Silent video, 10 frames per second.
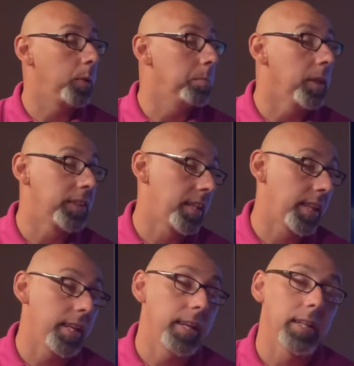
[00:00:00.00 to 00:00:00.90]
must
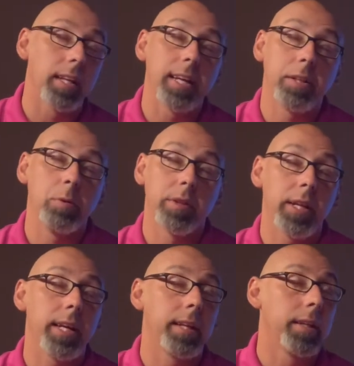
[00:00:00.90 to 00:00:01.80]
think like you
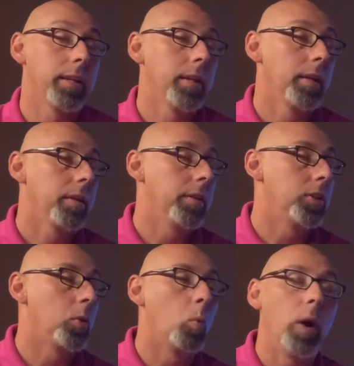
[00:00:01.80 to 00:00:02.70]
think, that
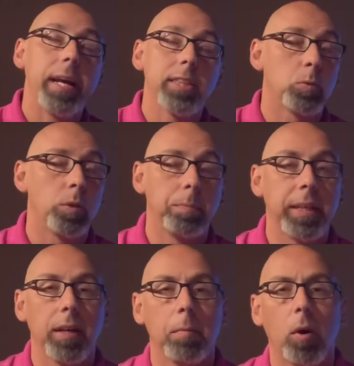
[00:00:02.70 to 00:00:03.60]
your ways would
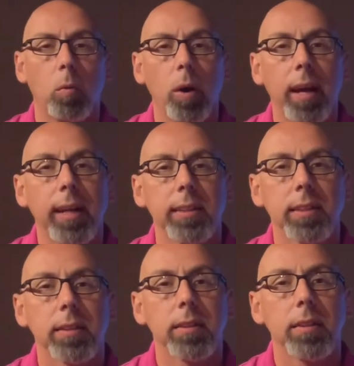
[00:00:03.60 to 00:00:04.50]
become our ways.
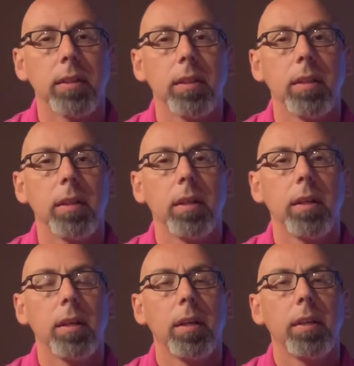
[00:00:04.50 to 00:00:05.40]

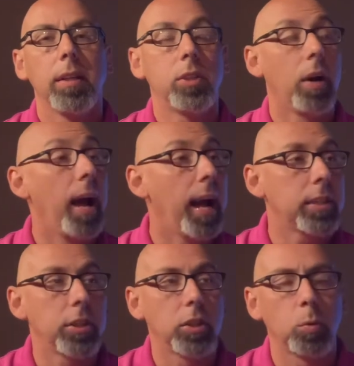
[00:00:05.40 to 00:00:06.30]
that your
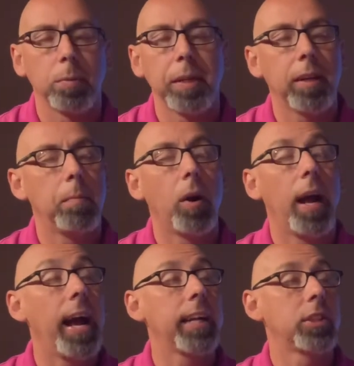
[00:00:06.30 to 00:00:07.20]
actions would become our
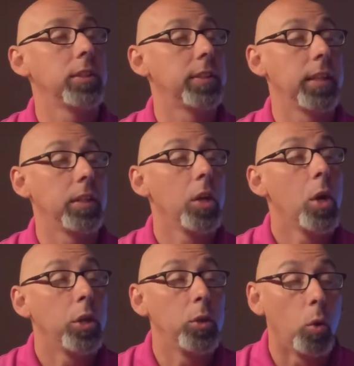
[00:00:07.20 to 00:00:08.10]
actions, that
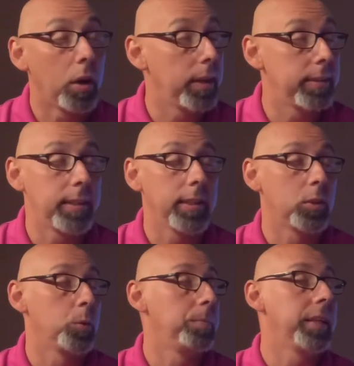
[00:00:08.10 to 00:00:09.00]
your intents
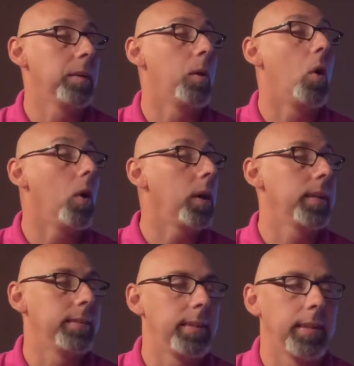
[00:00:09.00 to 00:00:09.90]
would become our
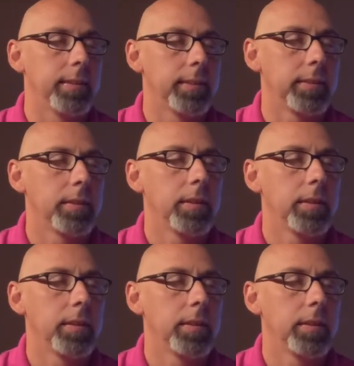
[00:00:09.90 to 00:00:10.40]
intents.